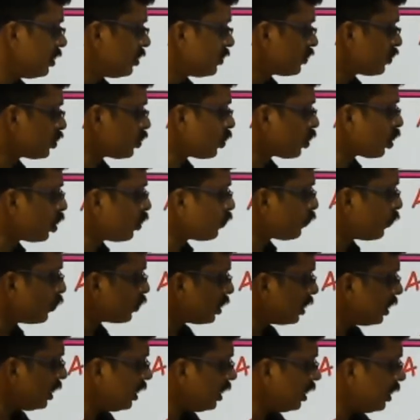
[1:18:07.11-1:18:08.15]
So total of
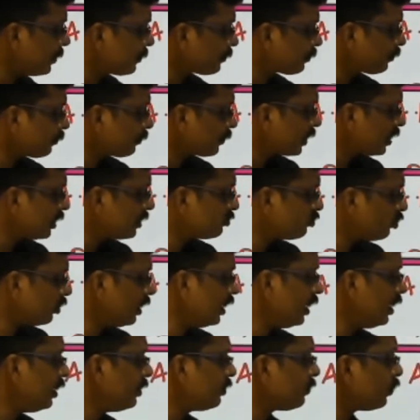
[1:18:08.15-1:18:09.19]
43,
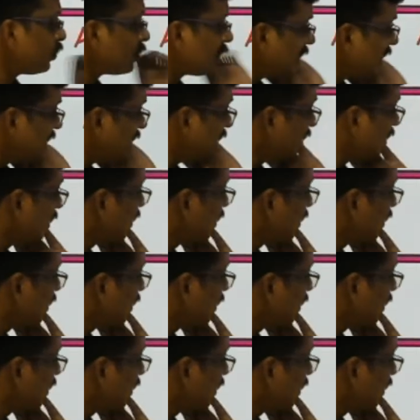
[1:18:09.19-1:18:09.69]
now we